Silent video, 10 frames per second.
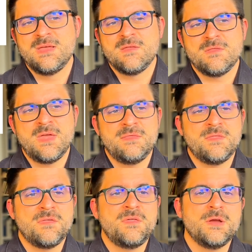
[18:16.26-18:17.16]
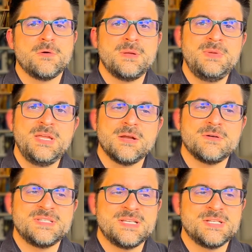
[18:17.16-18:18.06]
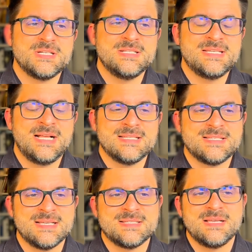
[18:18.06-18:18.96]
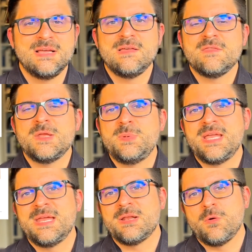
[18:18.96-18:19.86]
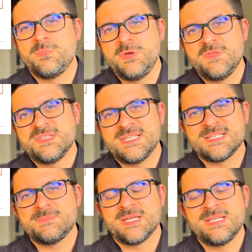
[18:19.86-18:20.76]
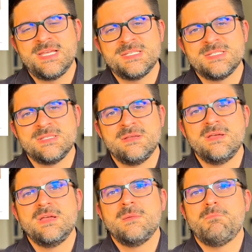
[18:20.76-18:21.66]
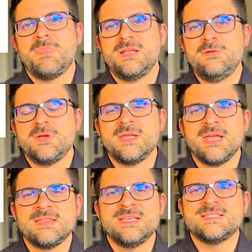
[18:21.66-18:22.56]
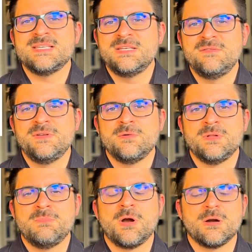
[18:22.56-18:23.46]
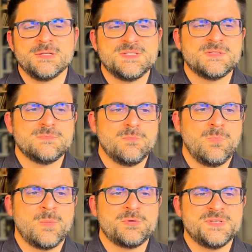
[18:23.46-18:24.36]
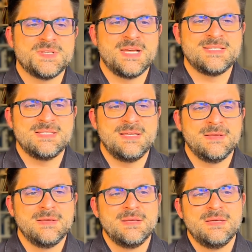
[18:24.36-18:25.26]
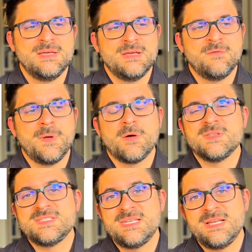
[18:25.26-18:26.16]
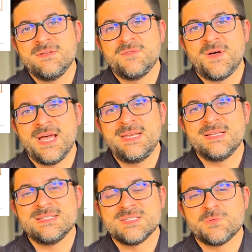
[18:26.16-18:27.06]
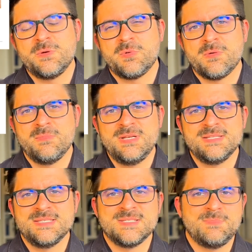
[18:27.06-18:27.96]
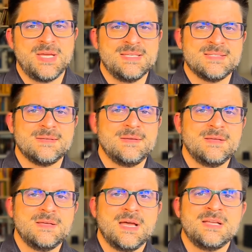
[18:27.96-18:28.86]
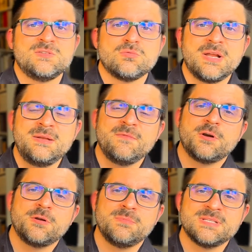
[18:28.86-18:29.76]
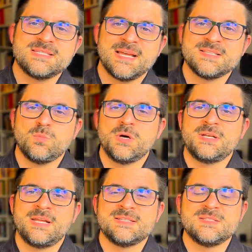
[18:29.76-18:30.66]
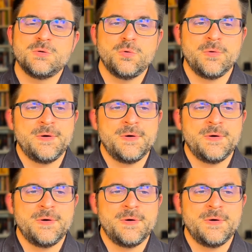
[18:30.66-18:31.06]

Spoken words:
Then the theorem here essentially tells us that we can compute this expectation by looking at its individual parts. More precisely, if we're considering a finite discrete probability space and two random variables x1 and x2,